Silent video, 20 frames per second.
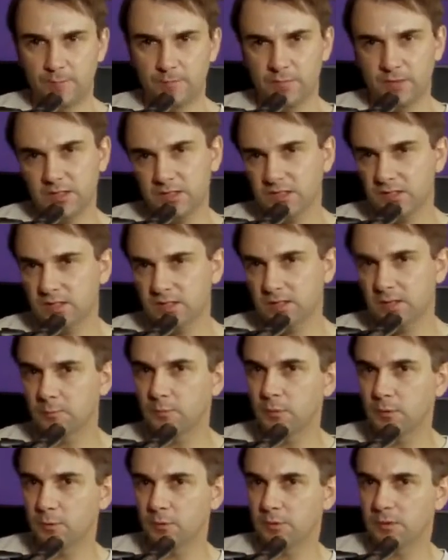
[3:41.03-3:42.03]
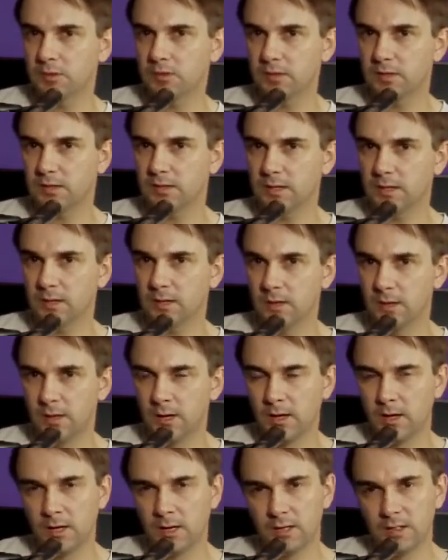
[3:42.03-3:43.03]
And this is the important thing.
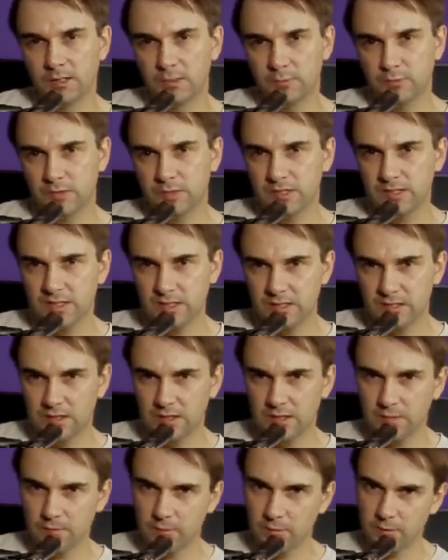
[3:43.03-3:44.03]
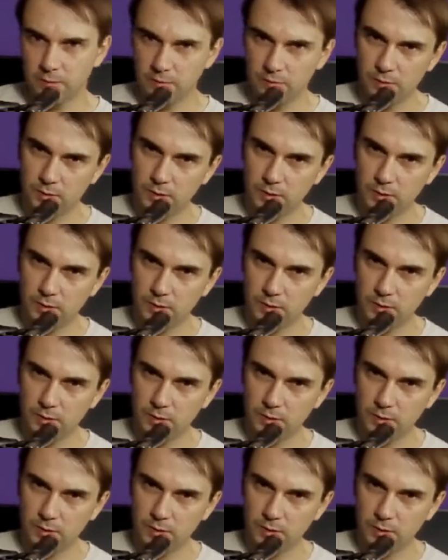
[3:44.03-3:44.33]
So with the 16th note